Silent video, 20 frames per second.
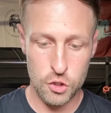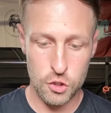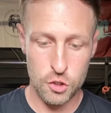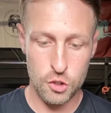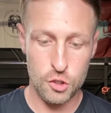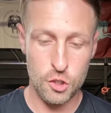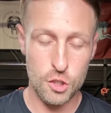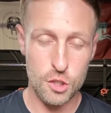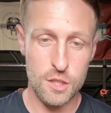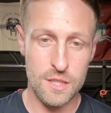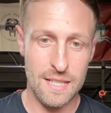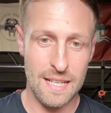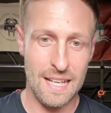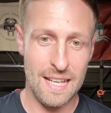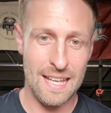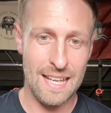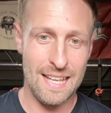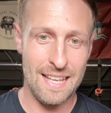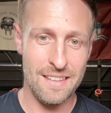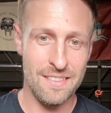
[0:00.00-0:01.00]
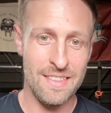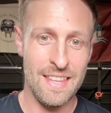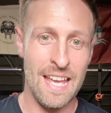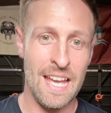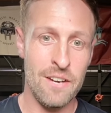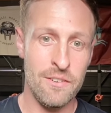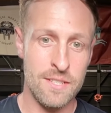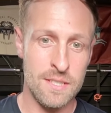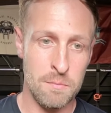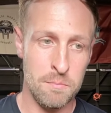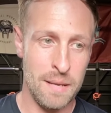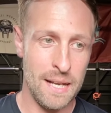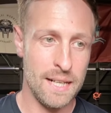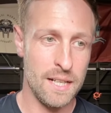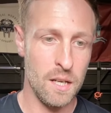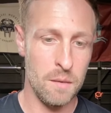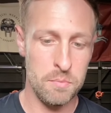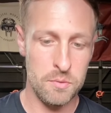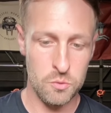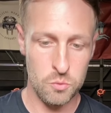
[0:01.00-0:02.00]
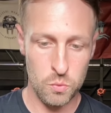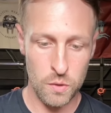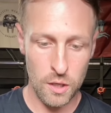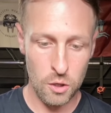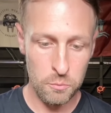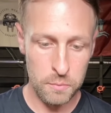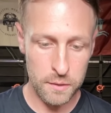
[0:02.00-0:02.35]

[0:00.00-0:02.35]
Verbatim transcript: just there as a backup as well.